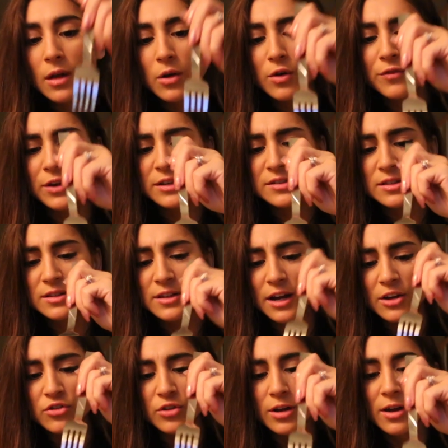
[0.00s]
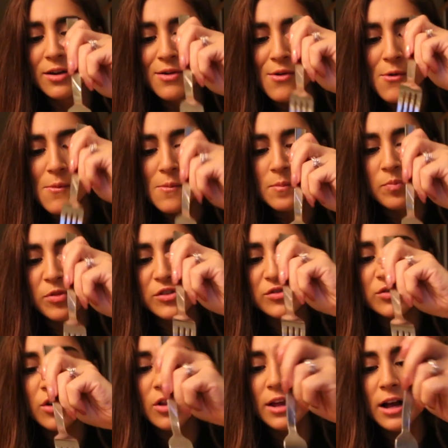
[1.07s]
I don't know if you guys can see actually. This
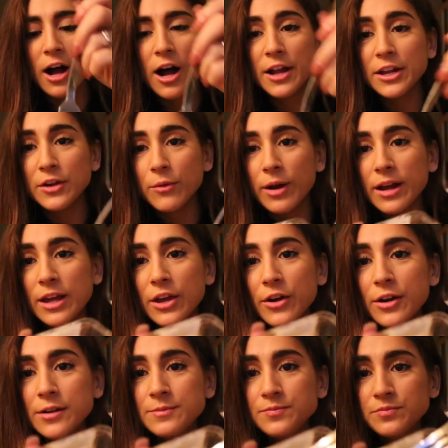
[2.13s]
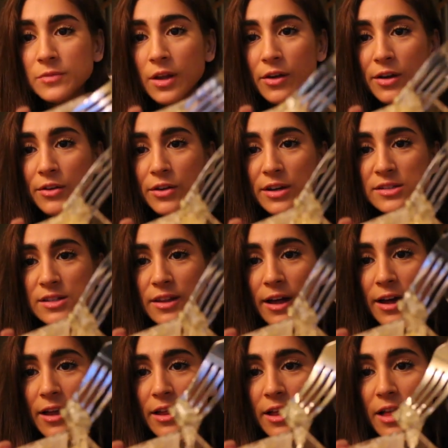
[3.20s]
is all like honey right here. Can you guys see
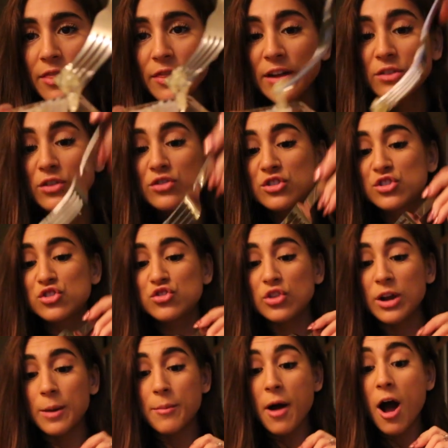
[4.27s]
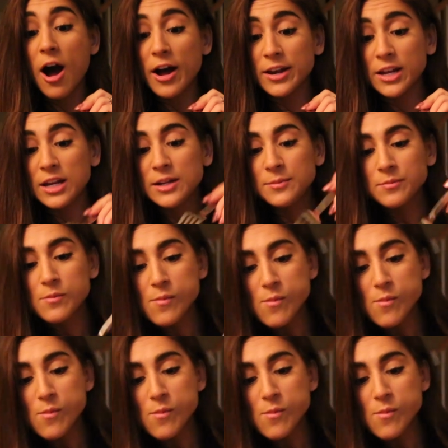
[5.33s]
that? That's all just straight up honey.